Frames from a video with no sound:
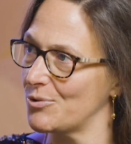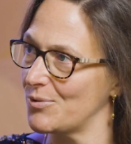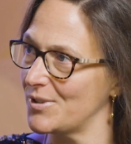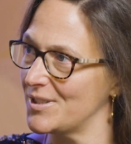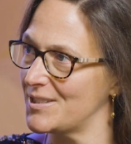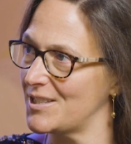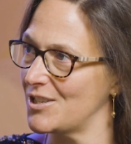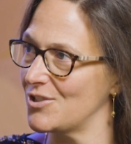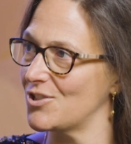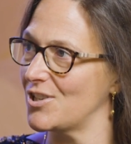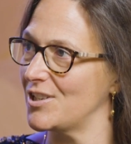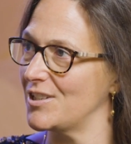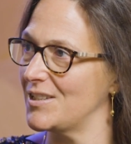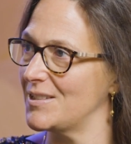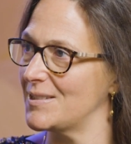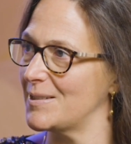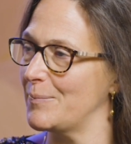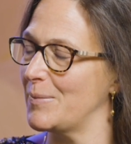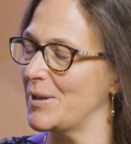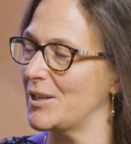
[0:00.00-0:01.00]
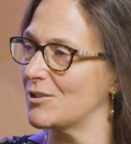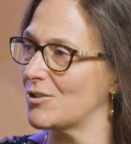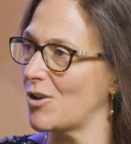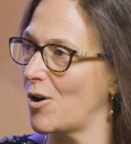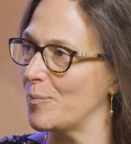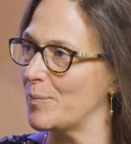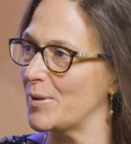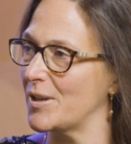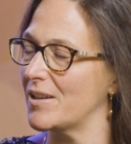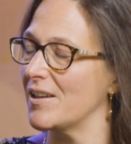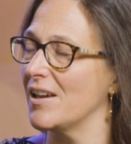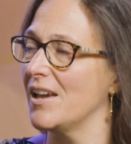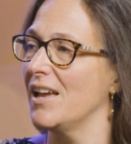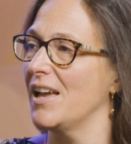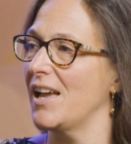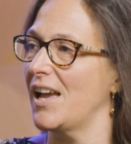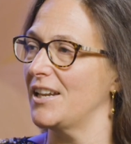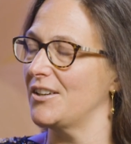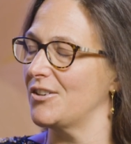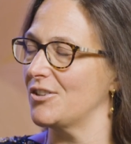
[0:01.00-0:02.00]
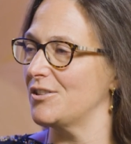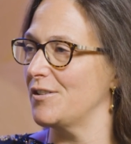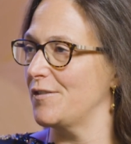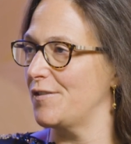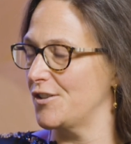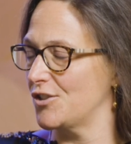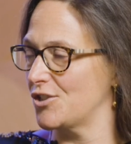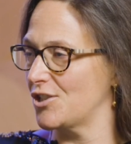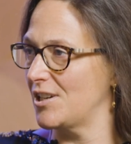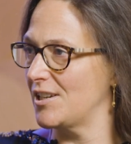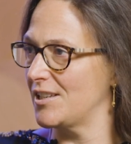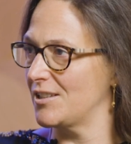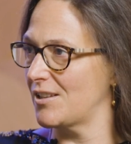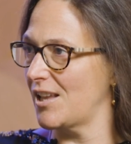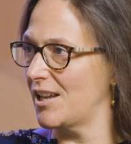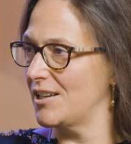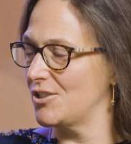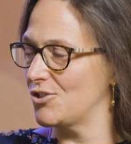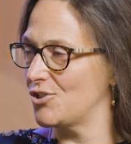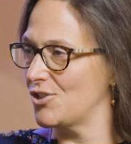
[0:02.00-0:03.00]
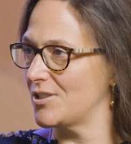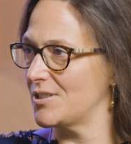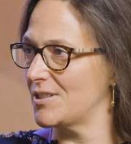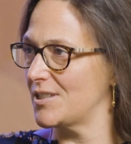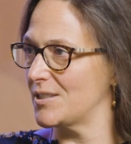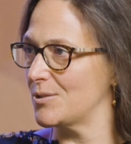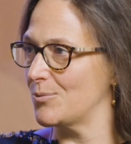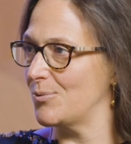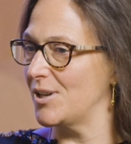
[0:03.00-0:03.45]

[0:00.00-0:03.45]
transition is a big topic, and artificial intelligence as